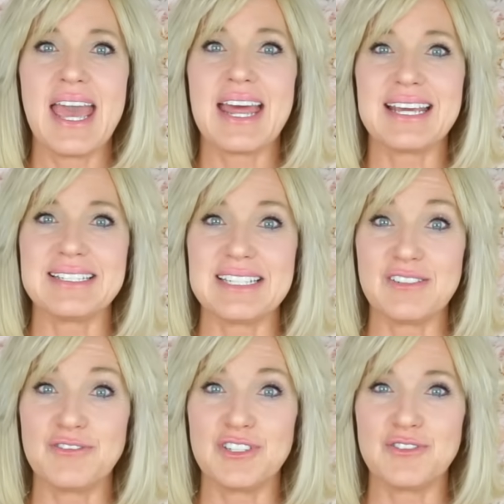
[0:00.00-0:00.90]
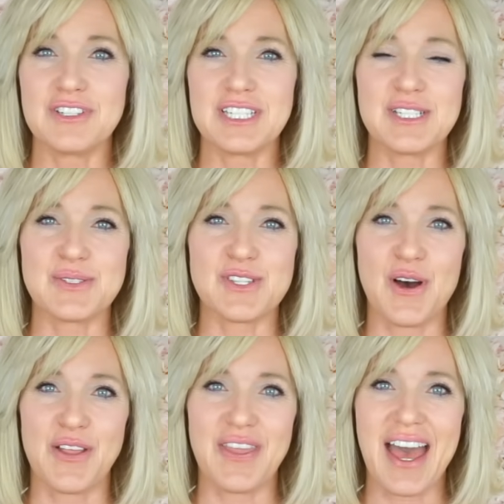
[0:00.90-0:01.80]
And I did a few videos
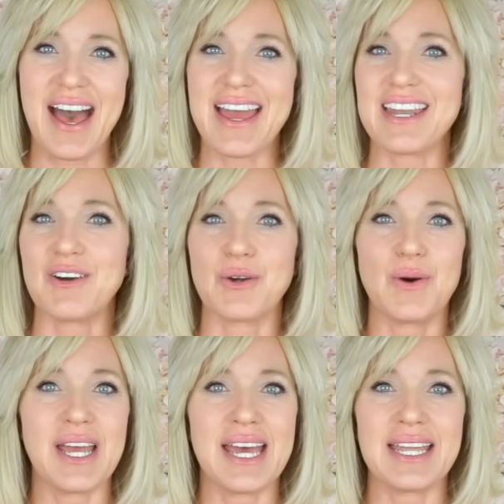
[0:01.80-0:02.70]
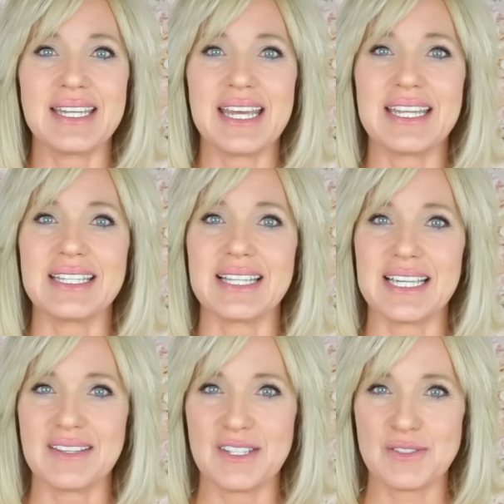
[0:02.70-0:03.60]
on that, and I'll go ahead and
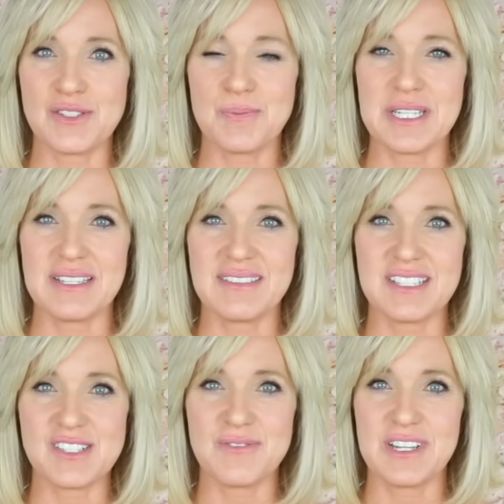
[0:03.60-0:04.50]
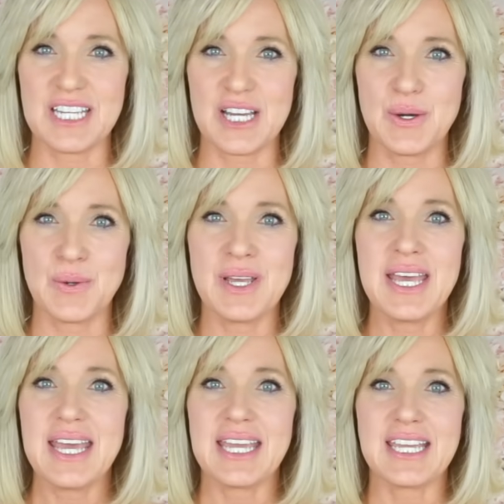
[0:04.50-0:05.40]
link those beneath this video
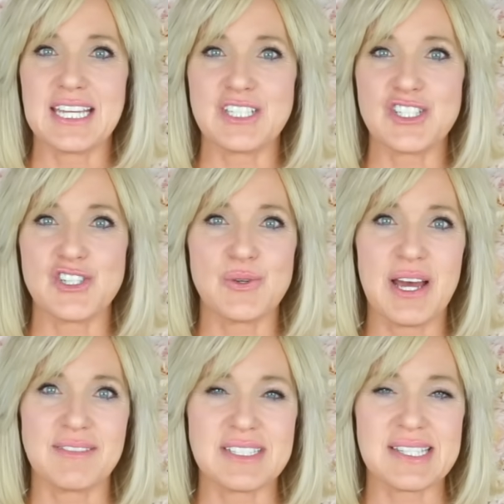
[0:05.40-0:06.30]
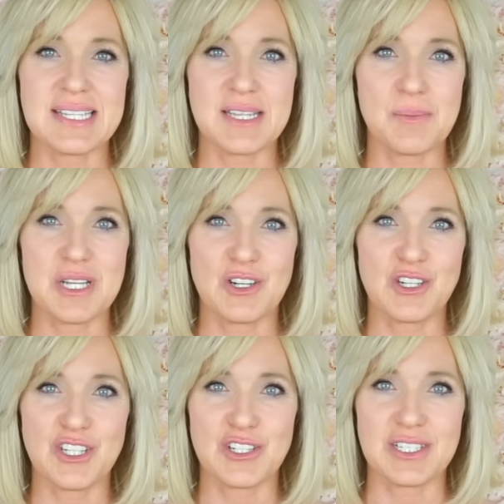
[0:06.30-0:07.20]
in case you haven't seen them and are
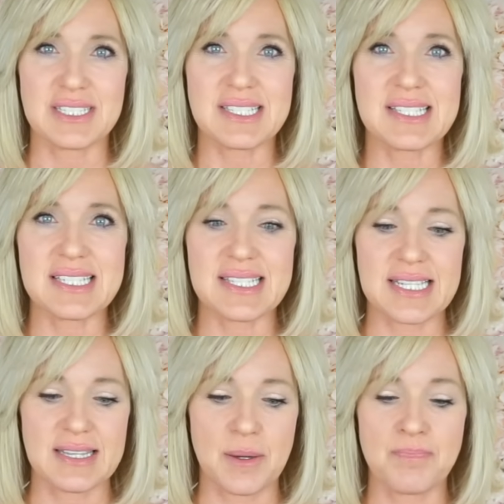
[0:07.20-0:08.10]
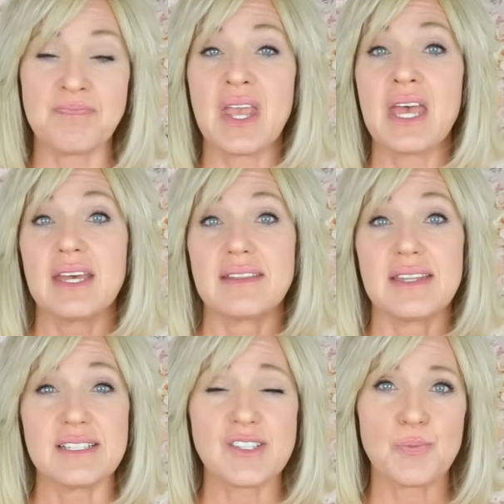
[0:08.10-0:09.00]
curious to see them.
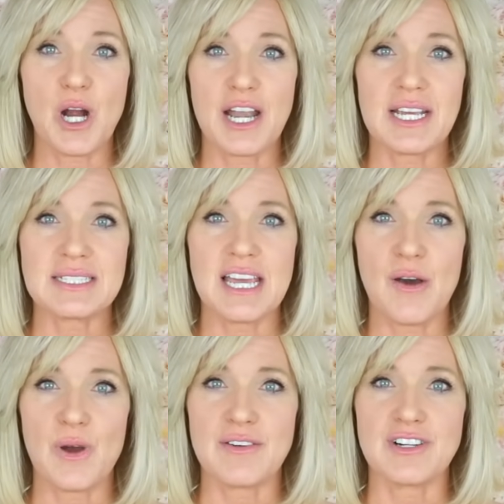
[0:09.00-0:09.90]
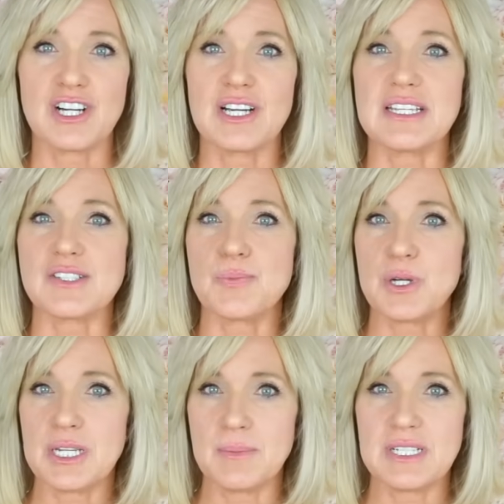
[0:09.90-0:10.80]
This product, however, is
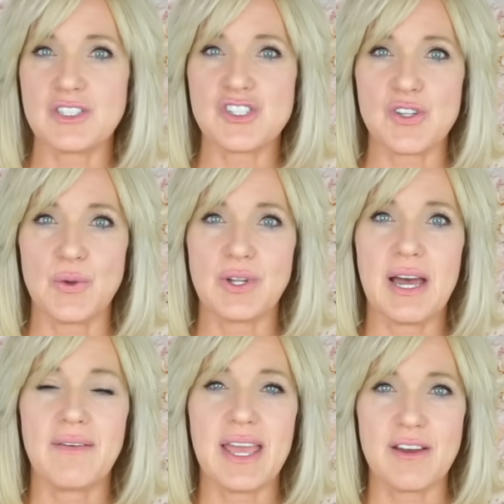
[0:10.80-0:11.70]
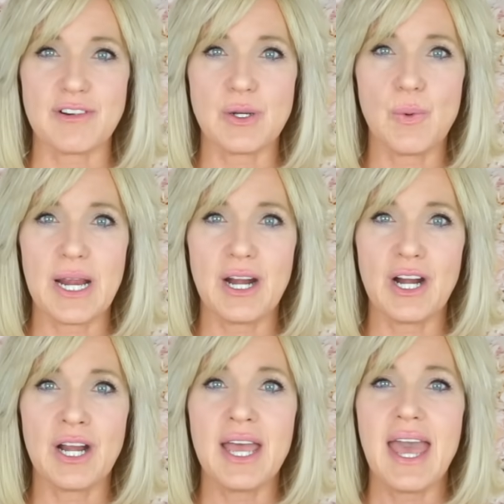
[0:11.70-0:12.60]
pretty much sold out
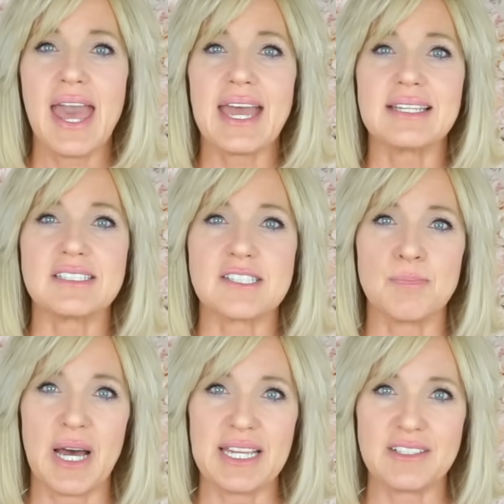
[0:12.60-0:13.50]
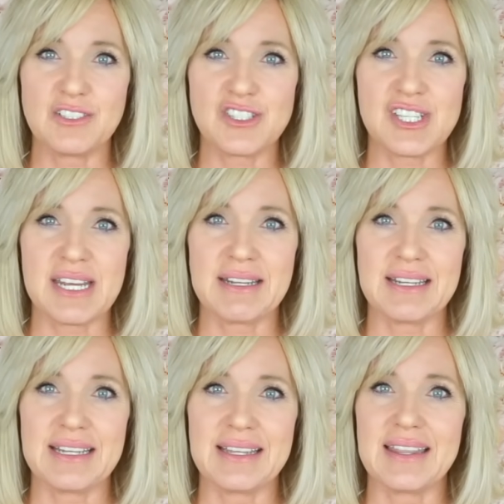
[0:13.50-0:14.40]
everywhere, and it's my
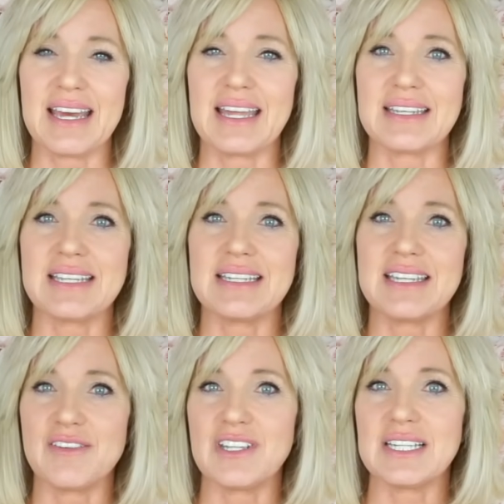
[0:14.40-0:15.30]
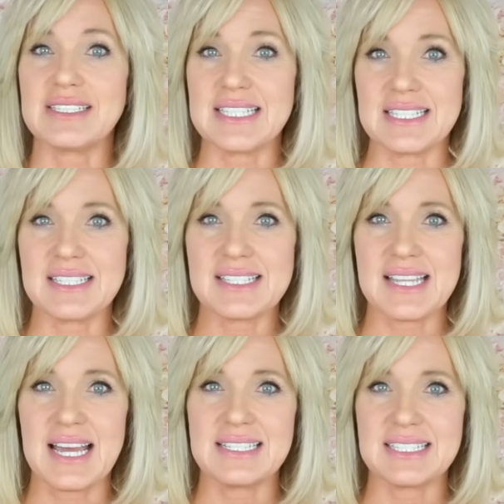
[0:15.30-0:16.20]
understanding that Nivea did
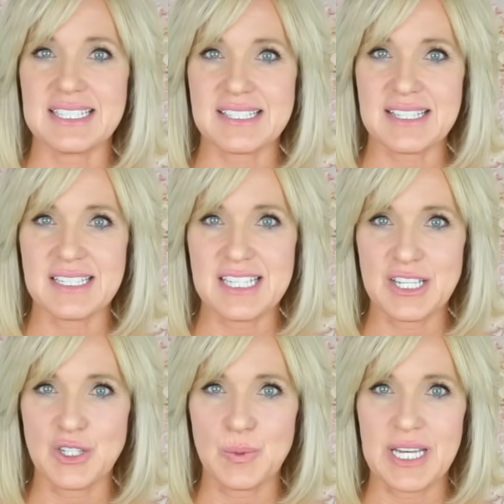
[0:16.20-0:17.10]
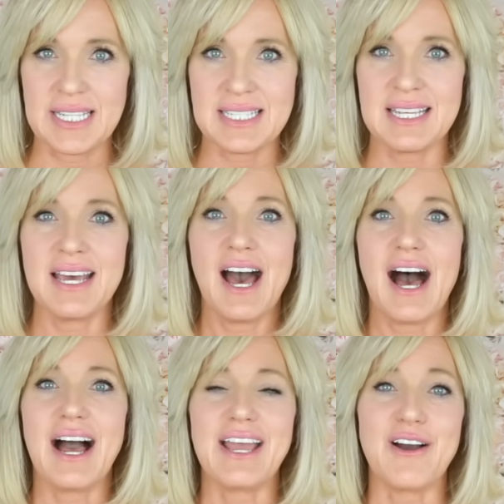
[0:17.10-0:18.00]
decide to discontinue it.
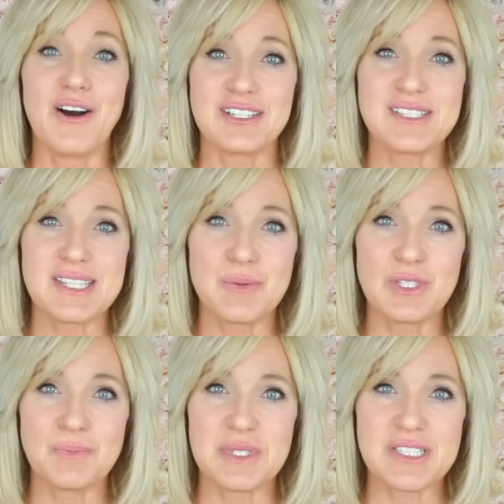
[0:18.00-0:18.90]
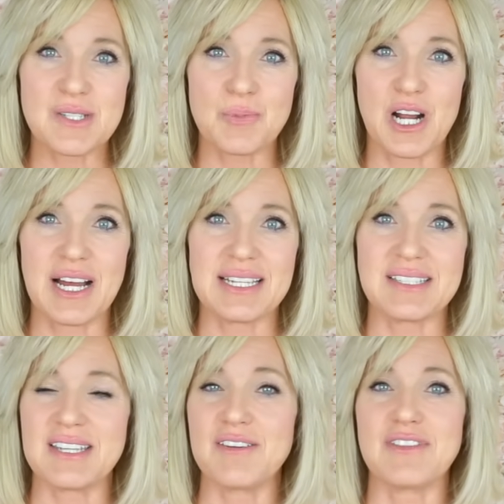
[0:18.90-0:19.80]
I honestly wouldn't be
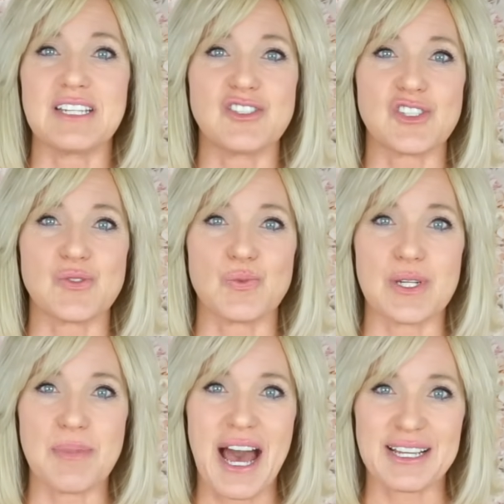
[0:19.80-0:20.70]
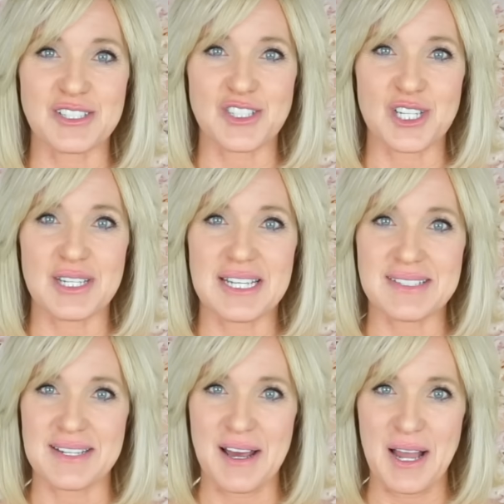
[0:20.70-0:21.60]
surprised if they just repackage it
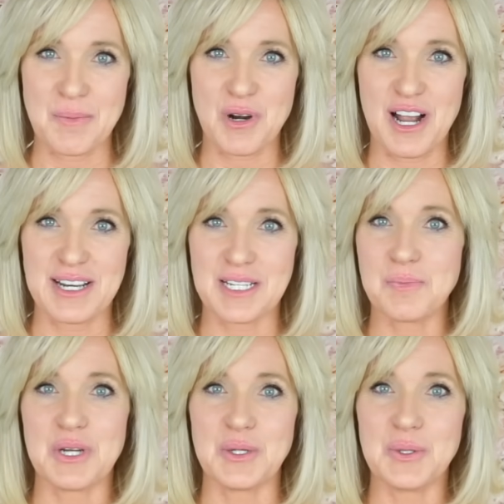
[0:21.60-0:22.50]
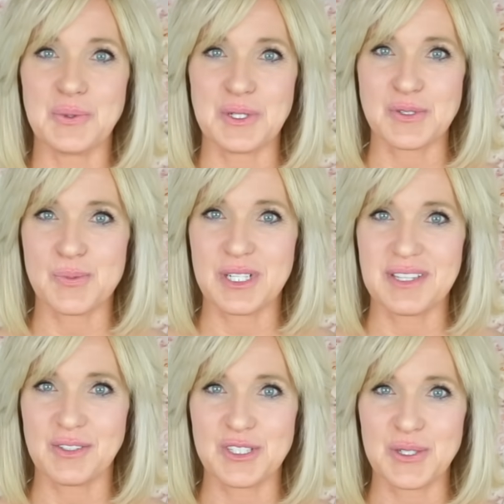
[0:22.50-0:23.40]
as an eye product, but who knows what
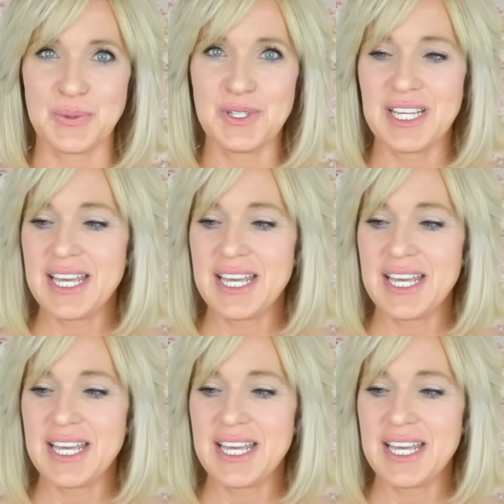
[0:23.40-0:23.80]
they'll do.